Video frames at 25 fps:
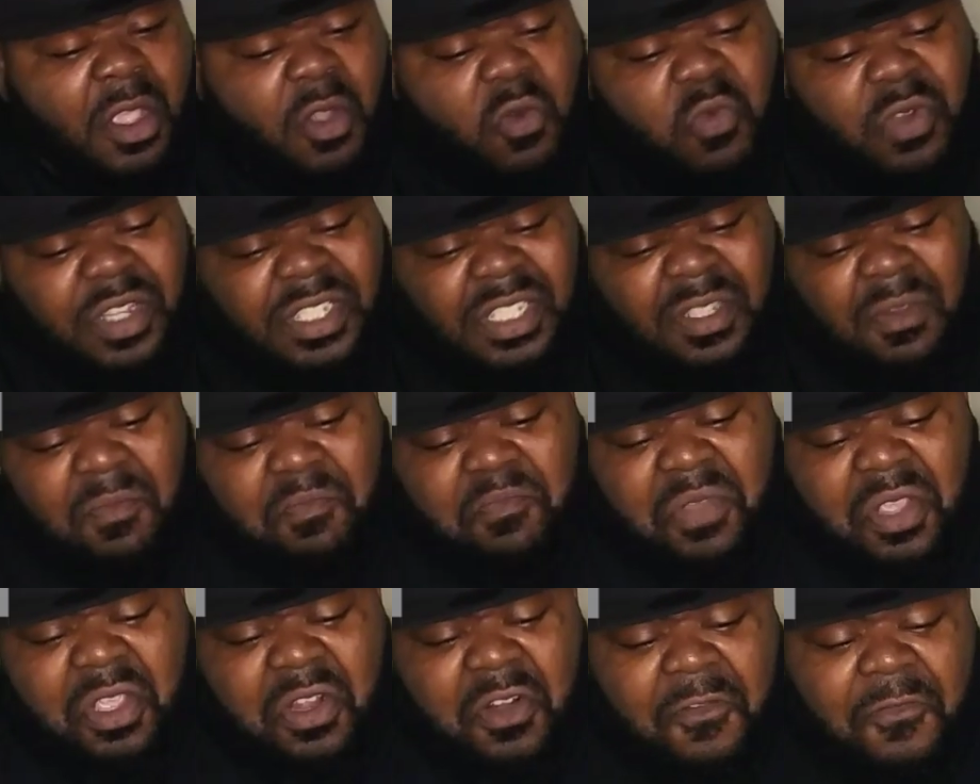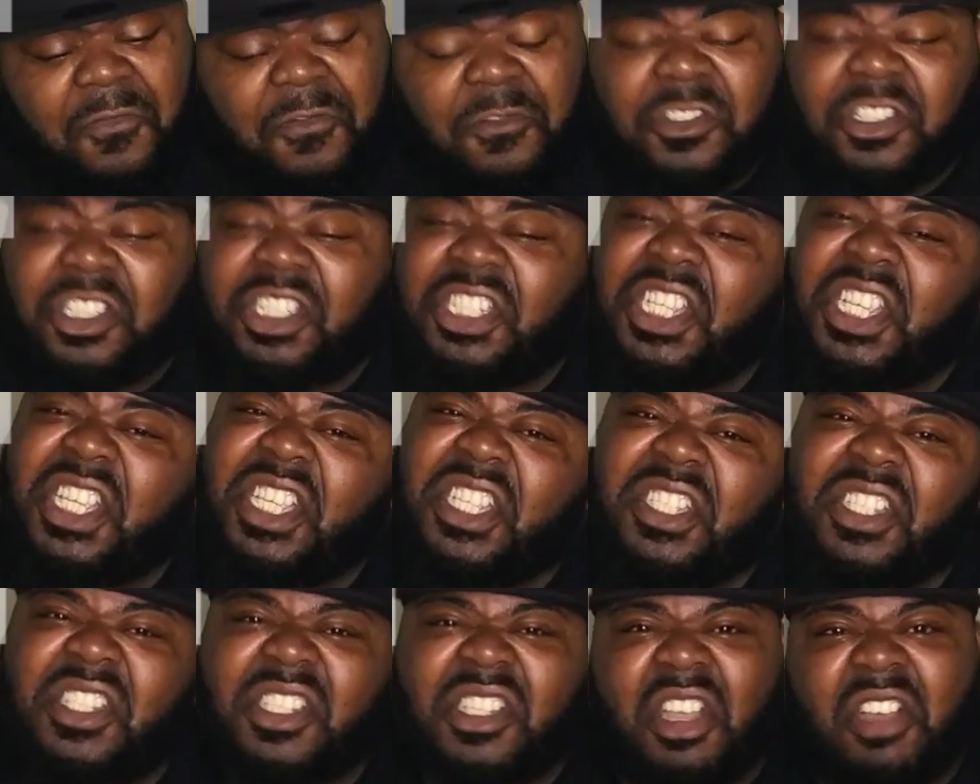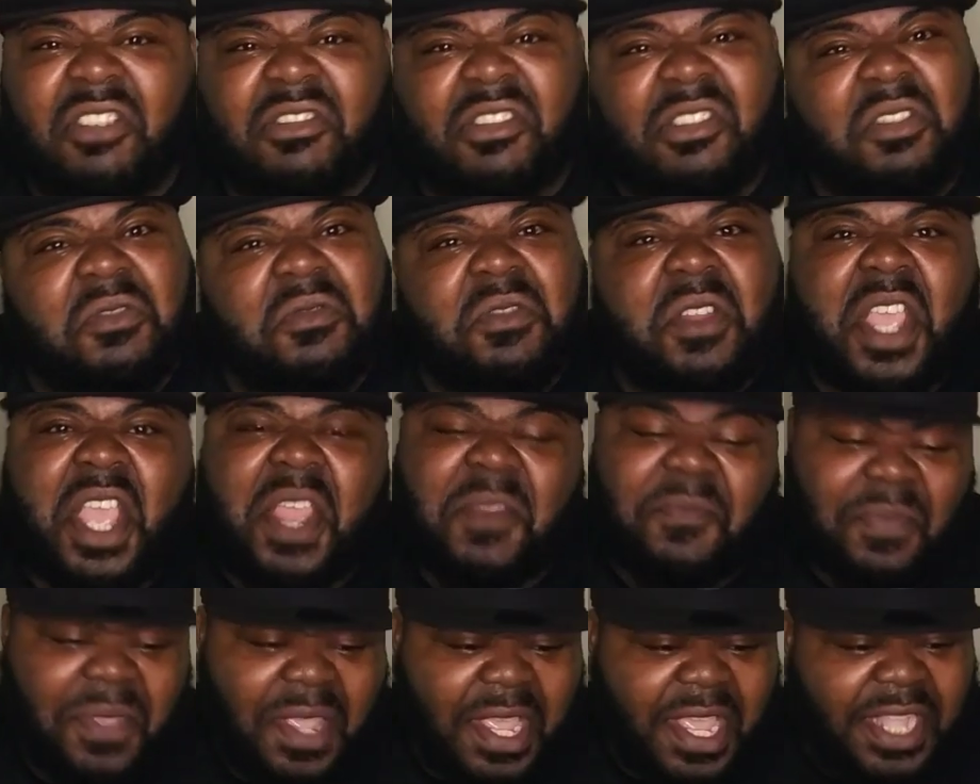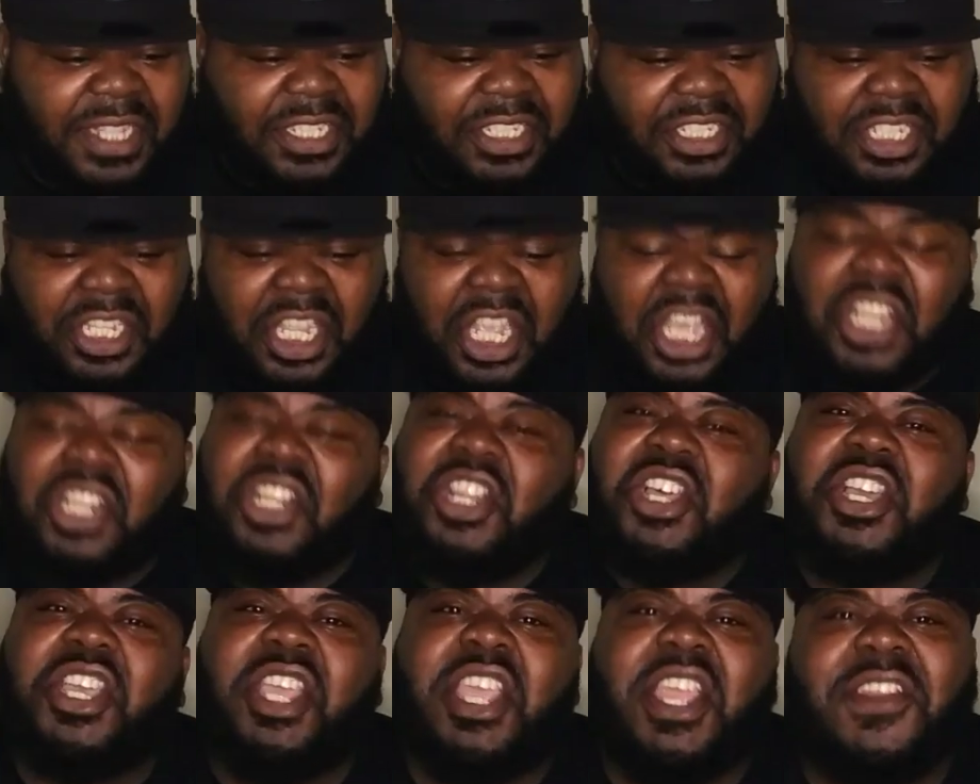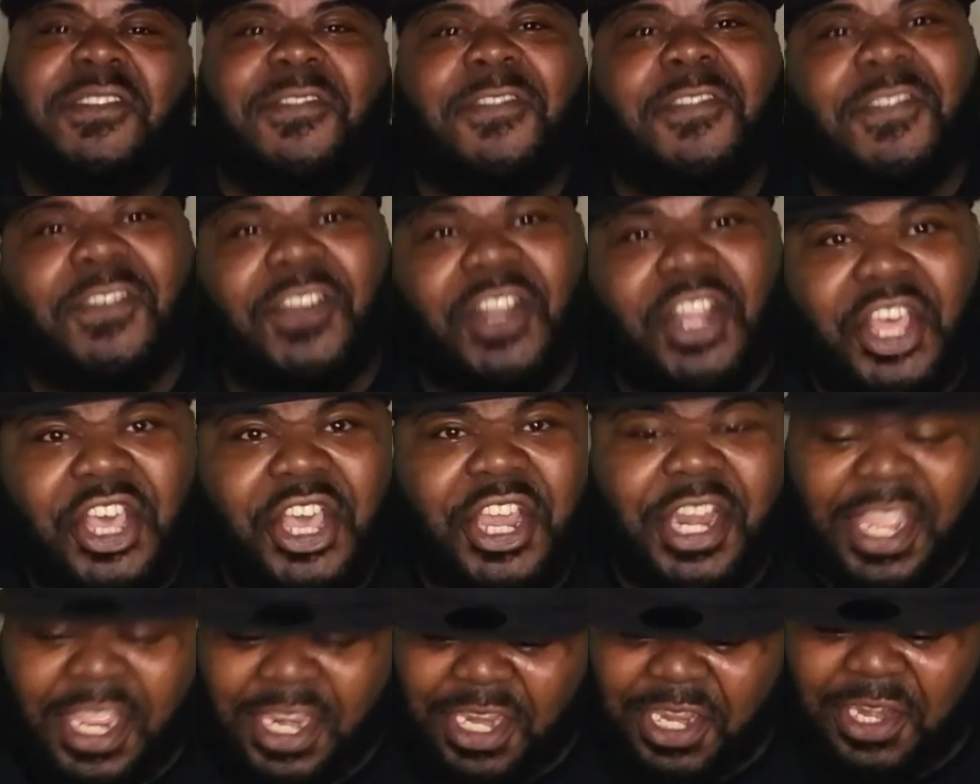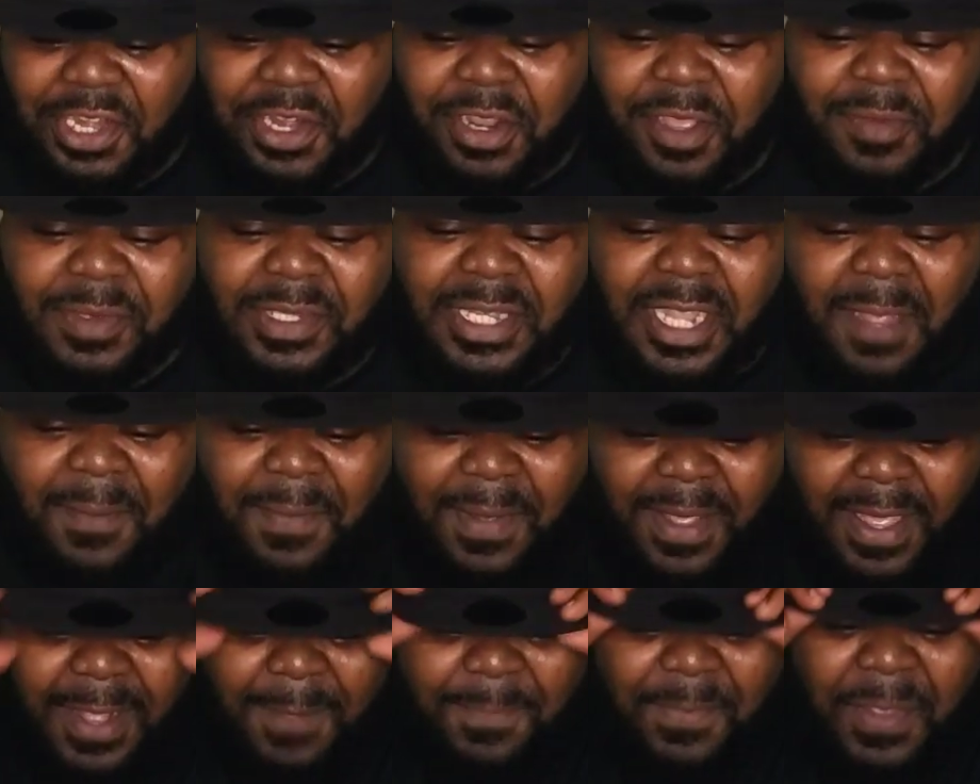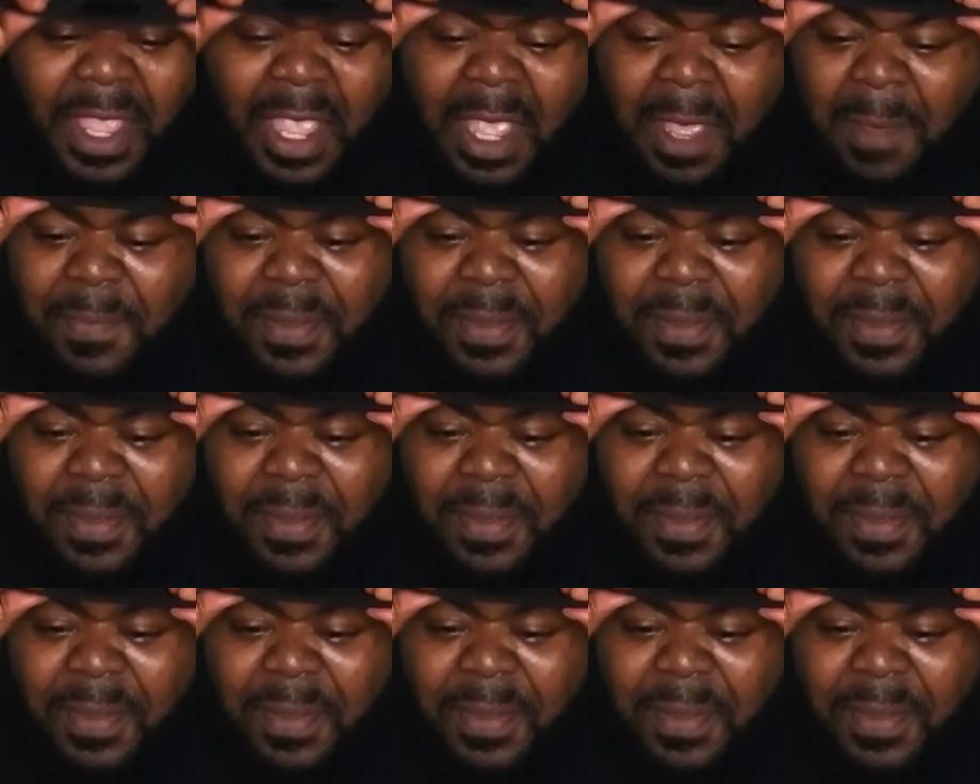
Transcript: with some beautiful cheese sauce on there, bitch, looking flooded, you know what I'm talking about?